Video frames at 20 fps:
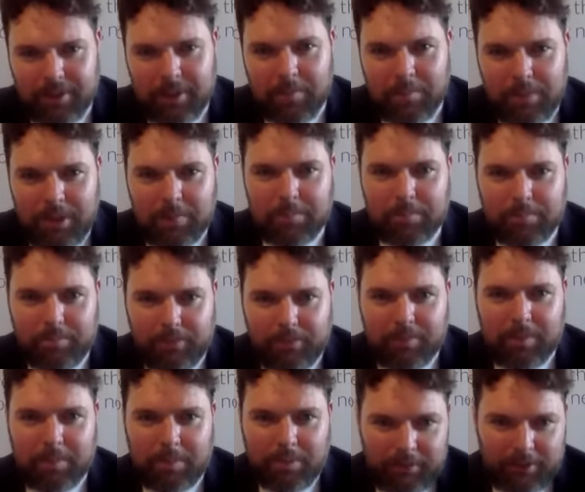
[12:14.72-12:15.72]
be it
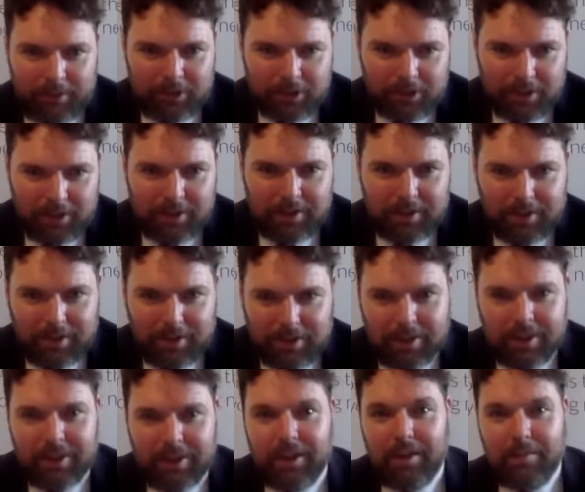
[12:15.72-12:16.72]
from a professional or
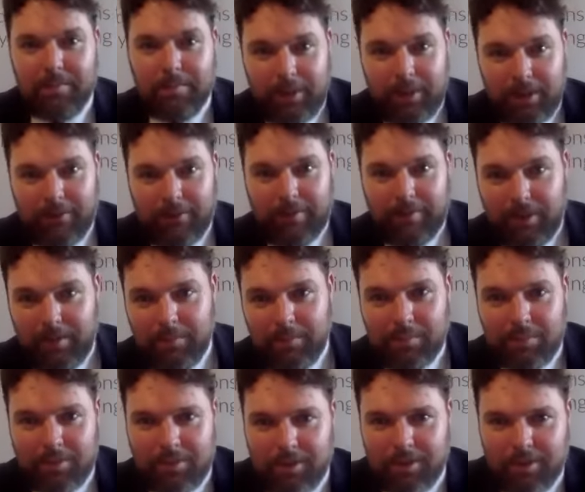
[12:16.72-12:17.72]
be it a family
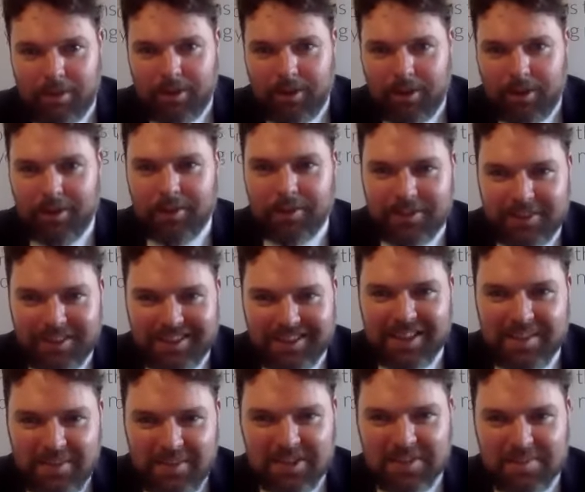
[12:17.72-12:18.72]
member or, heard it on
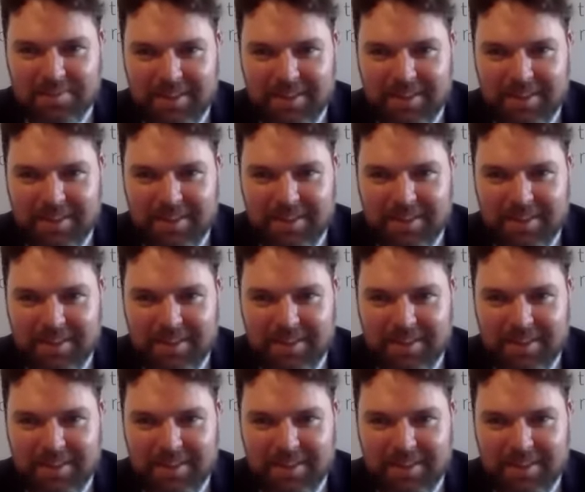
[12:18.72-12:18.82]
television